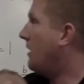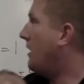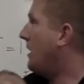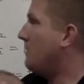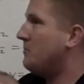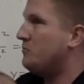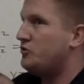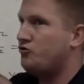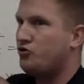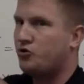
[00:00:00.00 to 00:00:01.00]
I'm
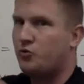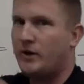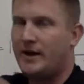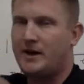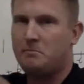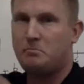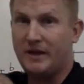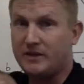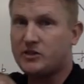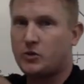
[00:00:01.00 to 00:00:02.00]
treating
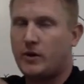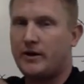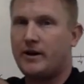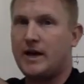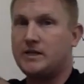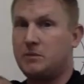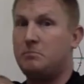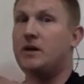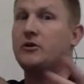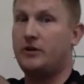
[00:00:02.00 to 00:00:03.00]
b squared as a
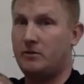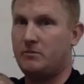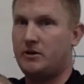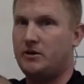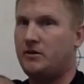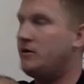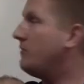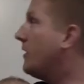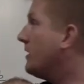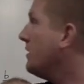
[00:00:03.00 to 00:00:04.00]
bigger number,
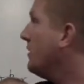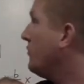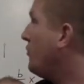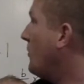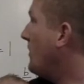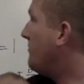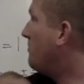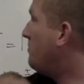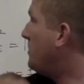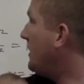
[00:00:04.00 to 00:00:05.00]
right? So if
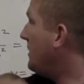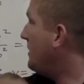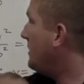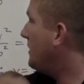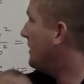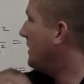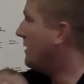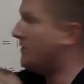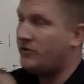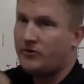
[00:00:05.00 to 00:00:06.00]
b
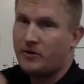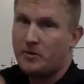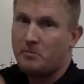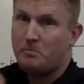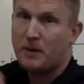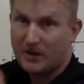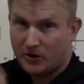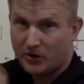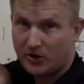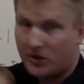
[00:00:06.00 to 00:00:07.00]
is
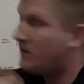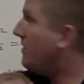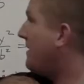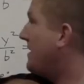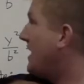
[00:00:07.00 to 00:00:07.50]
bigger than